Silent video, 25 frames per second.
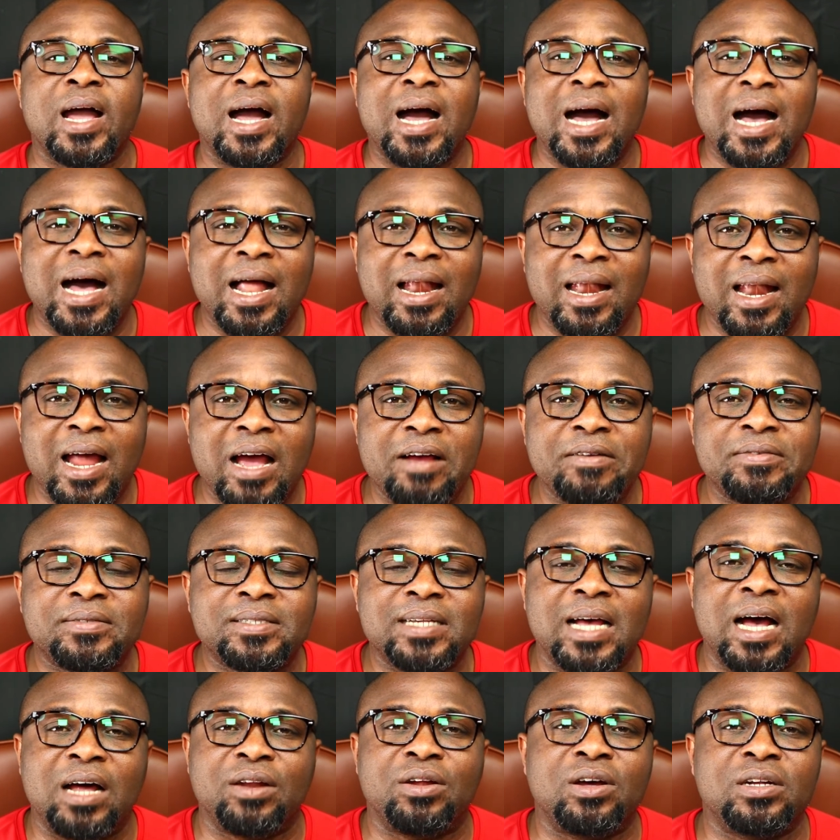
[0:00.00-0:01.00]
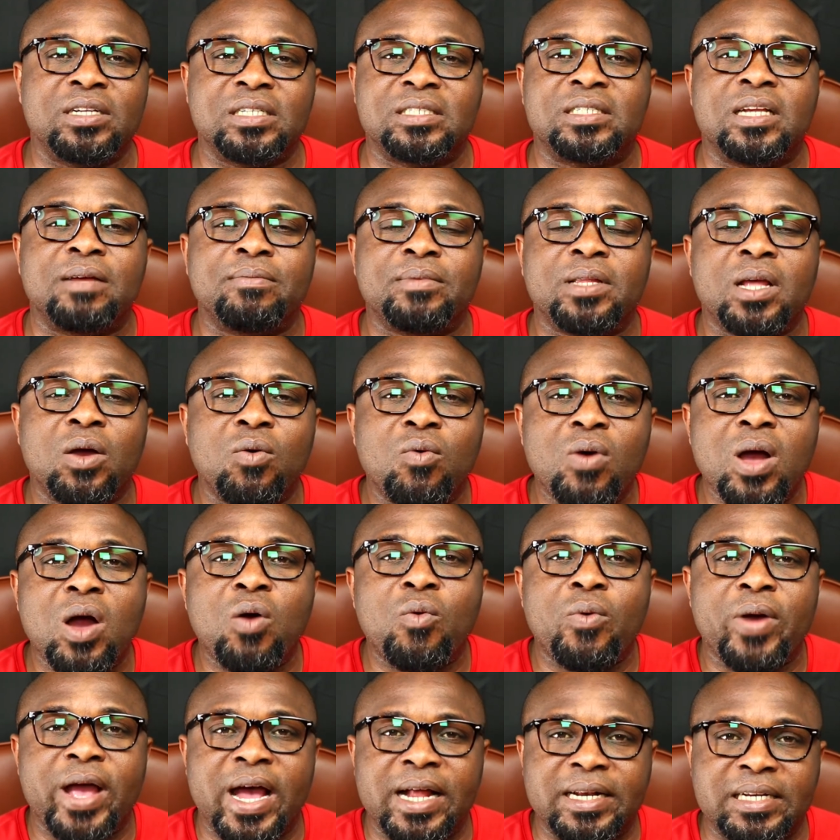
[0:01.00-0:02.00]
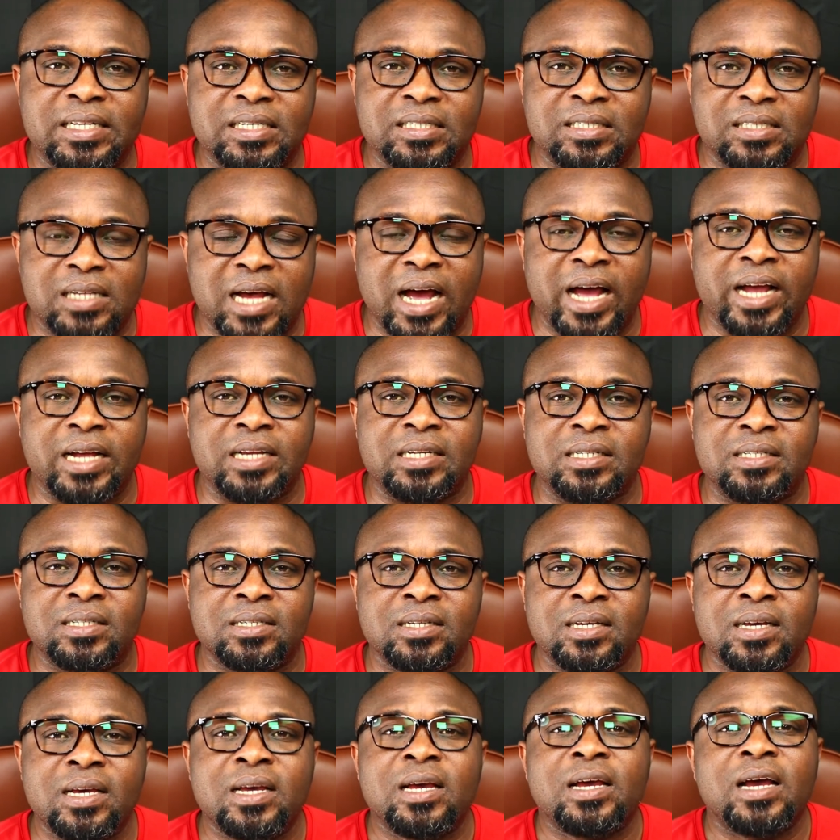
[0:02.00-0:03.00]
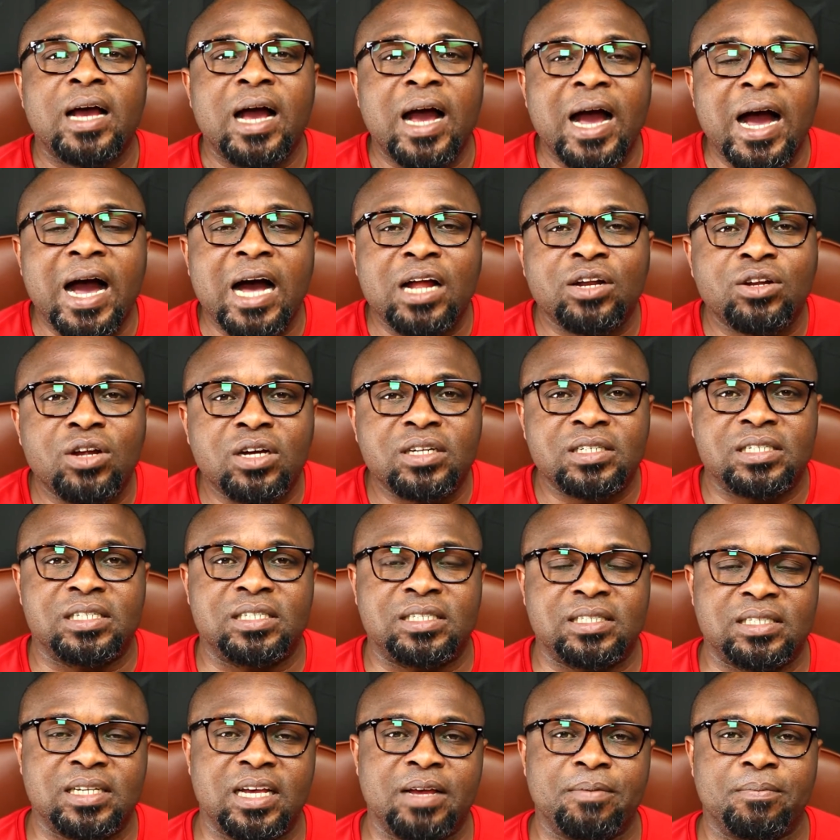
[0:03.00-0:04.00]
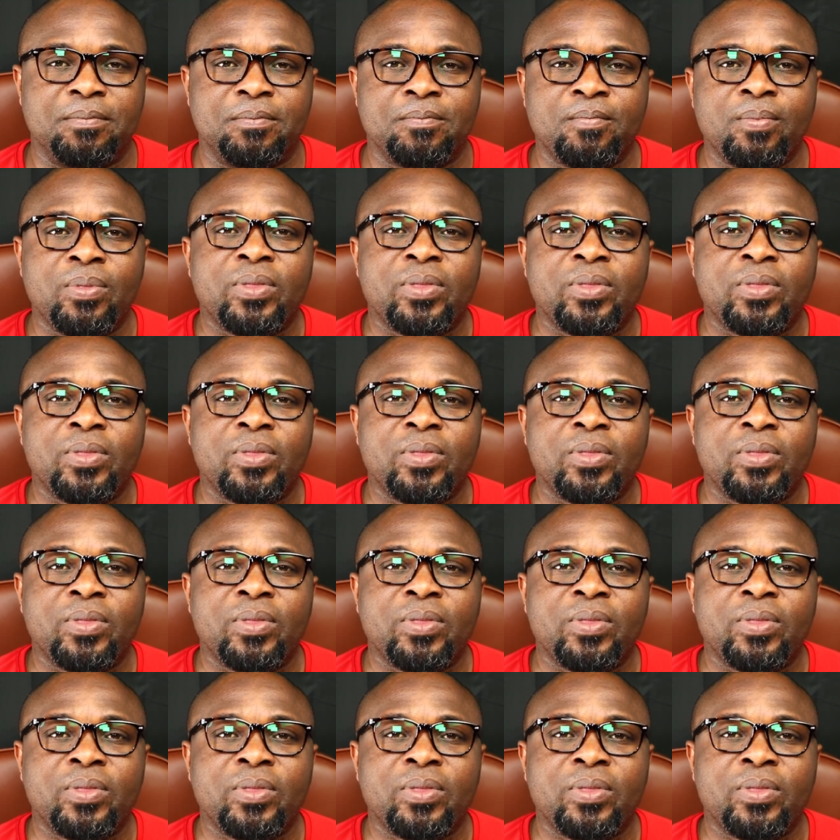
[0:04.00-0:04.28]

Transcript: Our lives are not the same. The way we are designed are not the same.